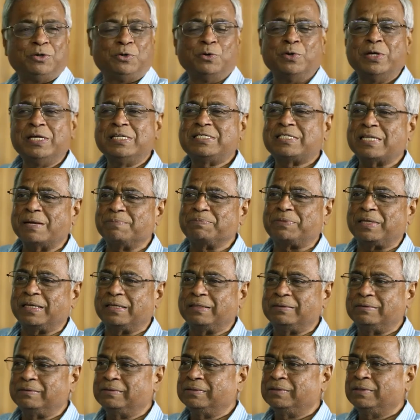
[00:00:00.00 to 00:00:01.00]
doing
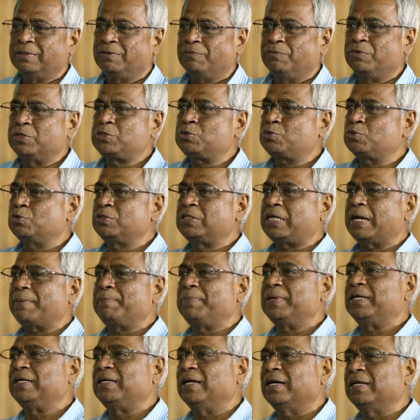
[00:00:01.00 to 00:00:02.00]
something which couldn't have
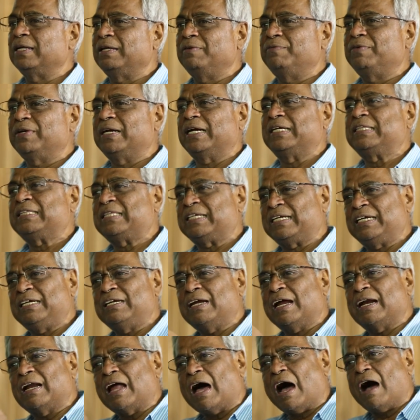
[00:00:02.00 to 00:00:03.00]
been done even at
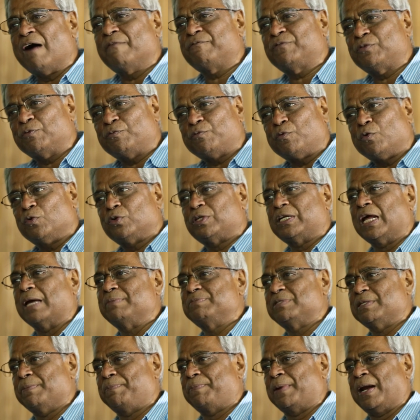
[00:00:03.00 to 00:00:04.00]
3.5 to 4
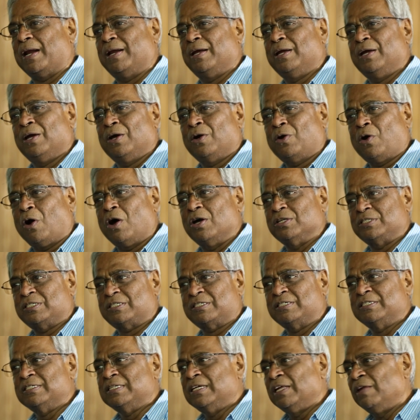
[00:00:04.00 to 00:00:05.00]
times the
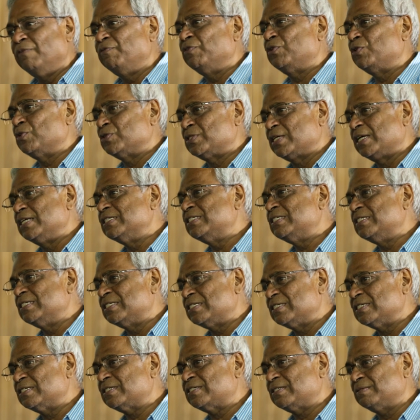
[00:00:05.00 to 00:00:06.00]
cost if it was an AC
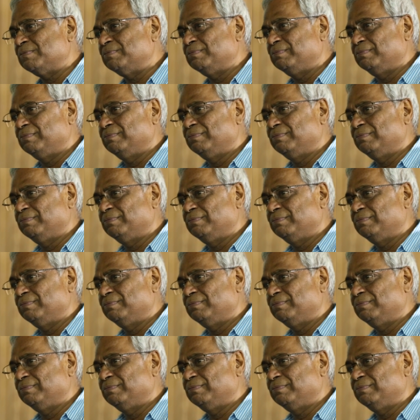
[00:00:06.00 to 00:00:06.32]
system.